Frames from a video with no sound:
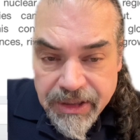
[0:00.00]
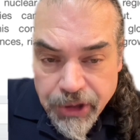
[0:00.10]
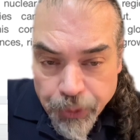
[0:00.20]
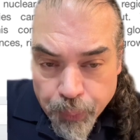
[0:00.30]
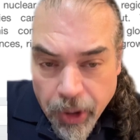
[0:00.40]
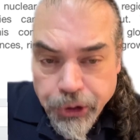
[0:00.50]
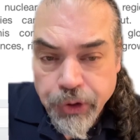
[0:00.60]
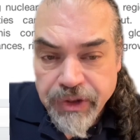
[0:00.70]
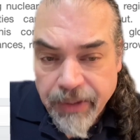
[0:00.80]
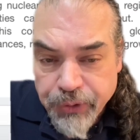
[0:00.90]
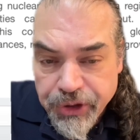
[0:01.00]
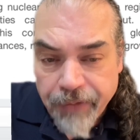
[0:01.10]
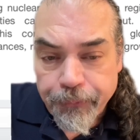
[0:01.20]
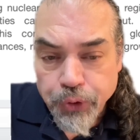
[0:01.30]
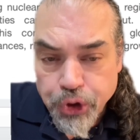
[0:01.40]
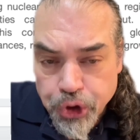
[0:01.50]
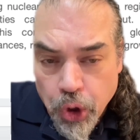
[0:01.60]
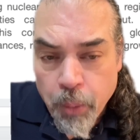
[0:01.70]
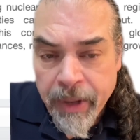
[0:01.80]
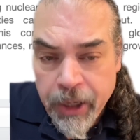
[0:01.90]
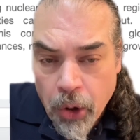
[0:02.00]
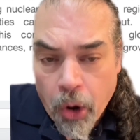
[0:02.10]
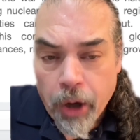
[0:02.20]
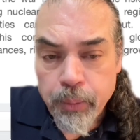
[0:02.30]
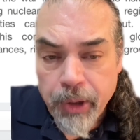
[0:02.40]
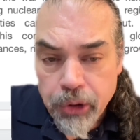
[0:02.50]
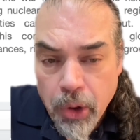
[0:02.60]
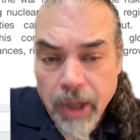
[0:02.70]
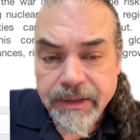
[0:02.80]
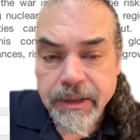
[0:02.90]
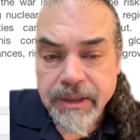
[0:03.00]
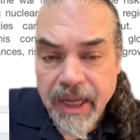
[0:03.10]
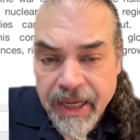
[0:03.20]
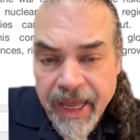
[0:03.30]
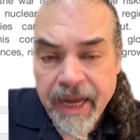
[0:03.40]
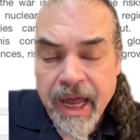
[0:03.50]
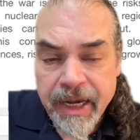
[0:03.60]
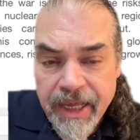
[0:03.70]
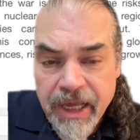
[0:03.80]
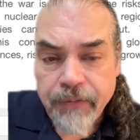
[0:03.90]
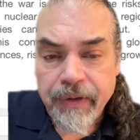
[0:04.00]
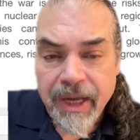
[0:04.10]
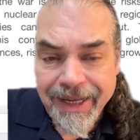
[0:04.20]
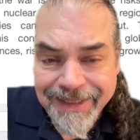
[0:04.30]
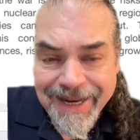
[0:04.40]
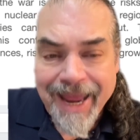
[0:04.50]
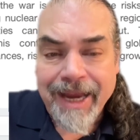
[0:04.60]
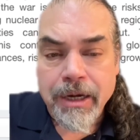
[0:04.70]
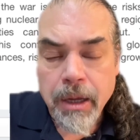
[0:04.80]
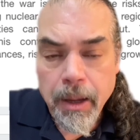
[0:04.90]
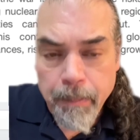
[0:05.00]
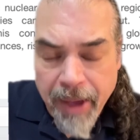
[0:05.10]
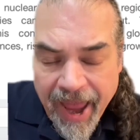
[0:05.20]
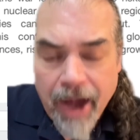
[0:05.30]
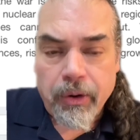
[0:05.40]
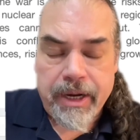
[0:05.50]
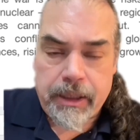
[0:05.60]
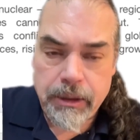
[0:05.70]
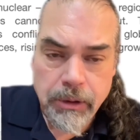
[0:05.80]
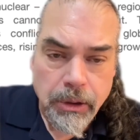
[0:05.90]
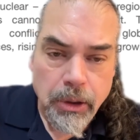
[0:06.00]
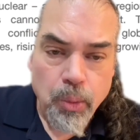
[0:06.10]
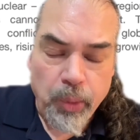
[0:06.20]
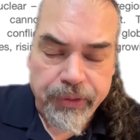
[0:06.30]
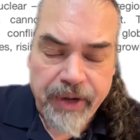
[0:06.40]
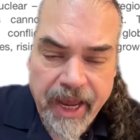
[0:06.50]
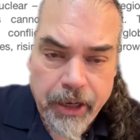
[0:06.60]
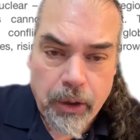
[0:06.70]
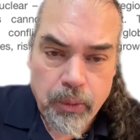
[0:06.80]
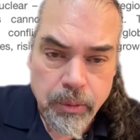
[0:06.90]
The Russians have suffered so many hardware losses, they cannot even attain parity with NATO.